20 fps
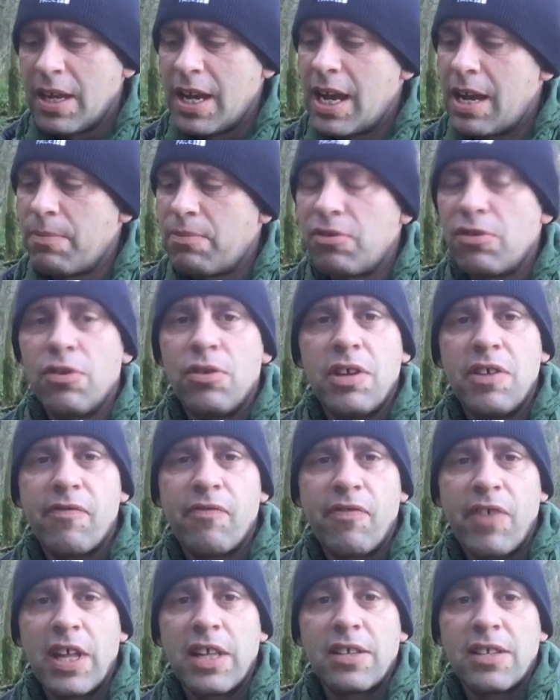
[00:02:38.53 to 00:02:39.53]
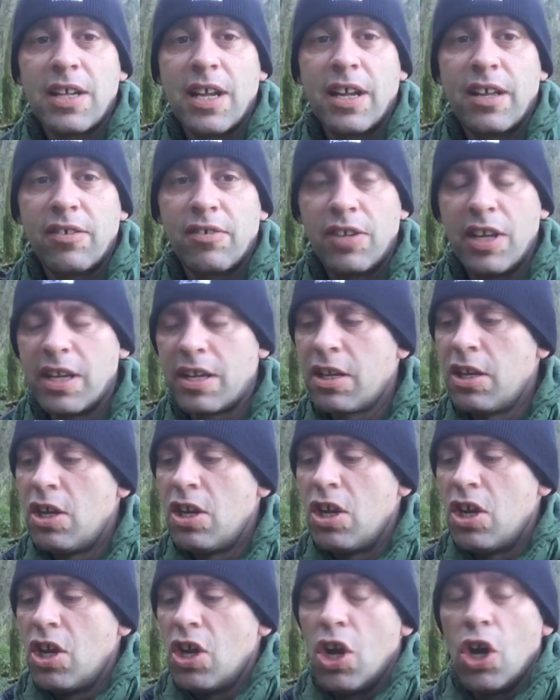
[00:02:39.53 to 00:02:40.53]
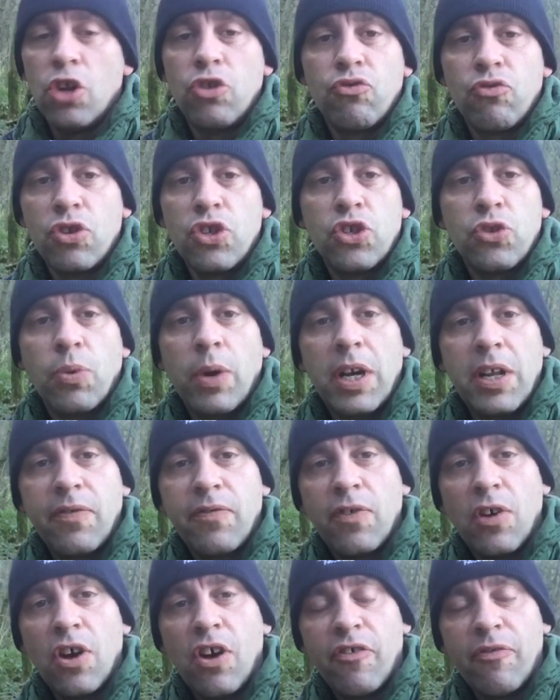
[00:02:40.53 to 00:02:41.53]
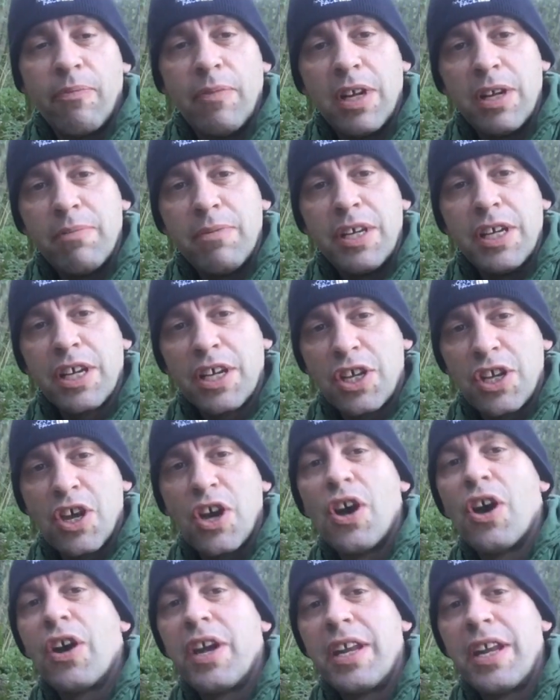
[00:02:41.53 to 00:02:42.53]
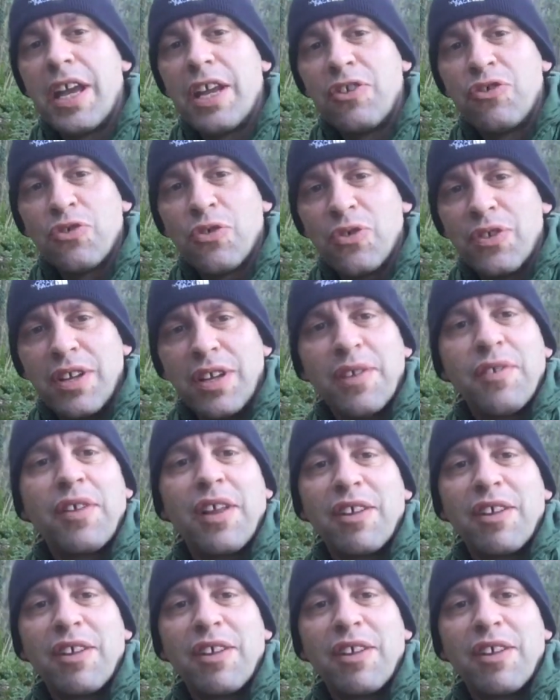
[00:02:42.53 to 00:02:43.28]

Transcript: Absolutely fantastic. 125mm cutting edge on this.